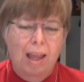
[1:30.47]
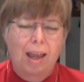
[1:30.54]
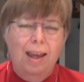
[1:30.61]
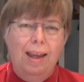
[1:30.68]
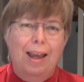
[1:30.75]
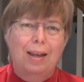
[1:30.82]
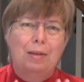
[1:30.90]

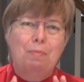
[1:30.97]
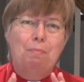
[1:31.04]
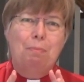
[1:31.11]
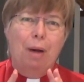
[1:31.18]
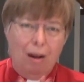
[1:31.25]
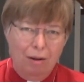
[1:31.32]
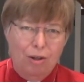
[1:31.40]
Yet
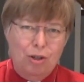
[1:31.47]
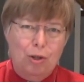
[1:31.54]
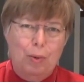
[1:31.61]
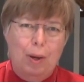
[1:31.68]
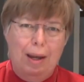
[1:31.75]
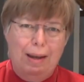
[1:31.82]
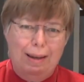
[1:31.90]

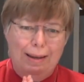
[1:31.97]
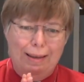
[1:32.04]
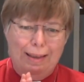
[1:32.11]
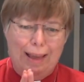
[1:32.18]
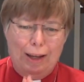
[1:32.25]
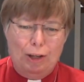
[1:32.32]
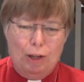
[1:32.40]
punctuated,
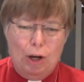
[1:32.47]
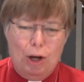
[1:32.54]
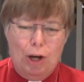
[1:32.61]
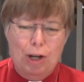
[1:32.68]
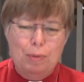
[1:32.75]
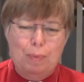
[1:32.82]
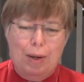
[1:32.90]
thank
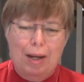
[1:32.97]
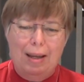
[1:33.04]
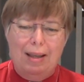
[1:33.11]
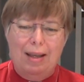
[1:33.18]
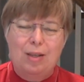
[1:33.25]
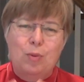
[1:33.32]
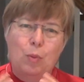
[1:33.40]
God, by
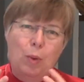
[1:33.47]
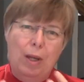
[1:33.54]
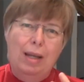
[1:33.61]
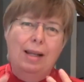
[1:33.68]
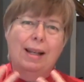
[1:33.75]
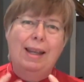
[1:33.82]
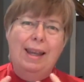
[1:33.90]
these
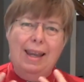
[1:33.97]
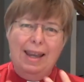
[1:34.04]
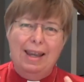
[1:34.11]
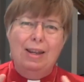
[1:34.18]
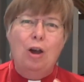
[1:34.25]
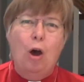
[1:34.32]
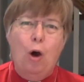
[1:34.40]
weekly
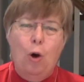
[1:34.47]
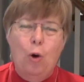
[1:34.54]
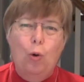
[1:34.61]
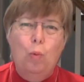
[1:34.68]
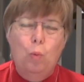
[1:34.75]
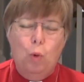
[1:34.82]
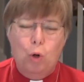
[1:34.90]

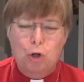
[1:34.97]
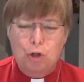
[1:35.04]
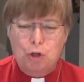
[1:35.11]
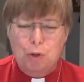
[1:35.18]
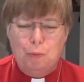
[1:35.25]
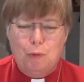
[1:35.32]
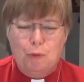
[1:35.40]
in-home
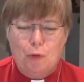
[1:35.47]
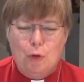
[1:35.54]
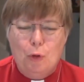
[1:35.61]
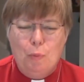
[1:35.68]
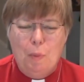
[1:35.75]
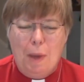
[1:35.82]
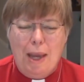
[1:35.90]

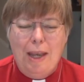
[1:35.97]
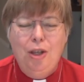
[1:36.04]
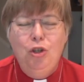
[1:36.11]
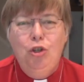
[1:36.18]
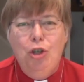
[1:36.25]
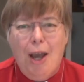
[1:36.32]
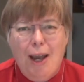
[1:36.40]
worshipful
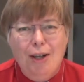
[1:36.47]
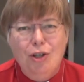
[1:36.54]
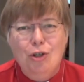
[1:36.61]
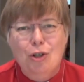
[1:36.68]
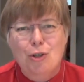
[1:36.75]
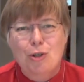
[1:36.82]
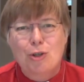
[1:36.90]

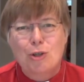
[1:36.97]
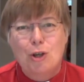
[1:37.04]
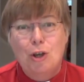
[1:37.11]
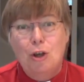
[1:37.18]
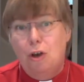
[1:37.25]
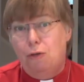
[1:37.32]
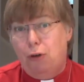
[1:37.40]
injections
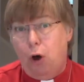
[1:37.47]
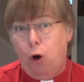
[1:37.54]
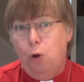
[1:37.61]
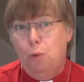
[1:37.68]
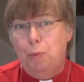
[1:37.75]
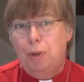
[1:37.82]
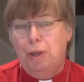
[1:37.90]
of
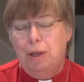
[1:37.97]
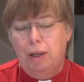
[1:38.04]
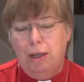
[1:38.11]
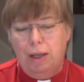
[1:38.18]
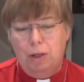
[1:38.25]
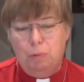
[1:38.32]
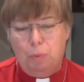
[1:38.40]
hope
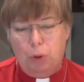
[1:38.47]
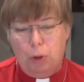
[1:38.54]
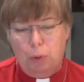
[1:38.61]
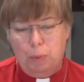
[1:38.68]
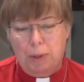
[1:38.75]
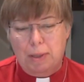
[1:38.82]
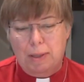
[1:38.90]
and
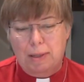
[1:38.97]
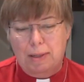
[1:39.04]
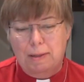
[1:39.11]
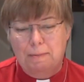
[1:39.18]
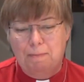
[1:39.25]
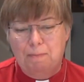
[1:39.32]
purpose.